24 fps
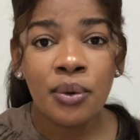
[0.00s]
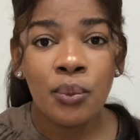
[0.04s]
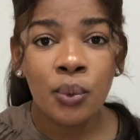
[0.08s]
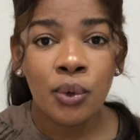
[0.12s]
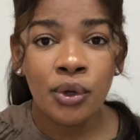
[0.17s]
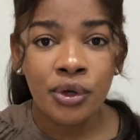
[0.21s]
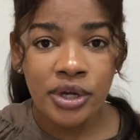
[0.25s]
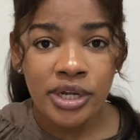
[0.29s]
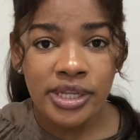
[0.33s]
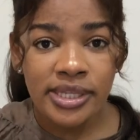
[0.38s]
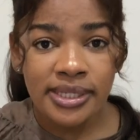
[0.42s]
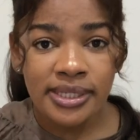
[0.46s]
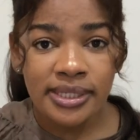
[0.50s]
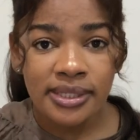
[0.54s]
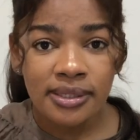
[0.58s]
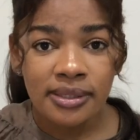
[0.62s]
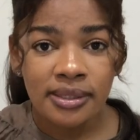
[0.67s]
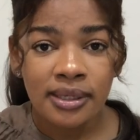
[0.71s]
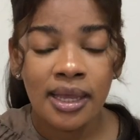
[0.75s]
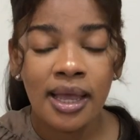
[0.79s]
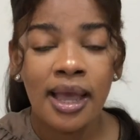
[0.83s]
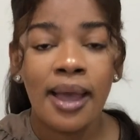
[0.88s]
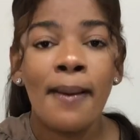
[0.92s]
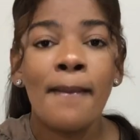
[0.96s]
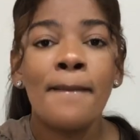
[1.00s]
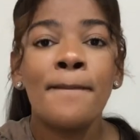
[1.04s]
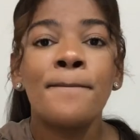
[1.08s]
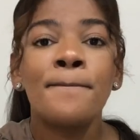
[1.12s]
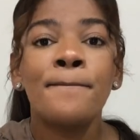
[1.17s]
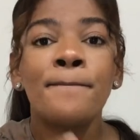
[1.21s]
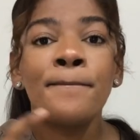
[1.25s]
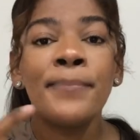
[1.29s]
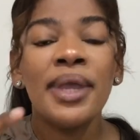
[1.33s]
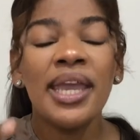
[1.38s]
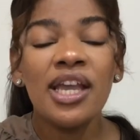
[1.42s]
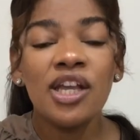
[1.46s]
words,
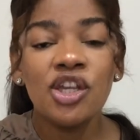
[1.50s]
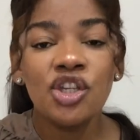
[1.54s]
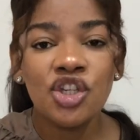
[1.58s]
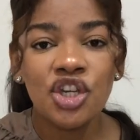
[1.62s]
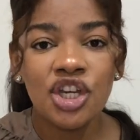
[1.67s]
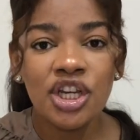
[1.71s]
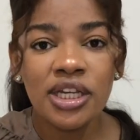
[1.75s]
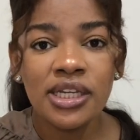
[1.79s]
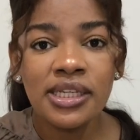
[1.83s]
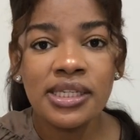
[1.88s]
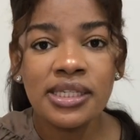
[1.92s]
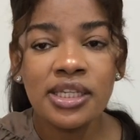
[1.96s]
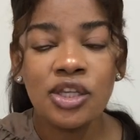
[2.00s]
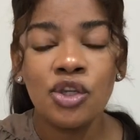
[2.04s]
pictures.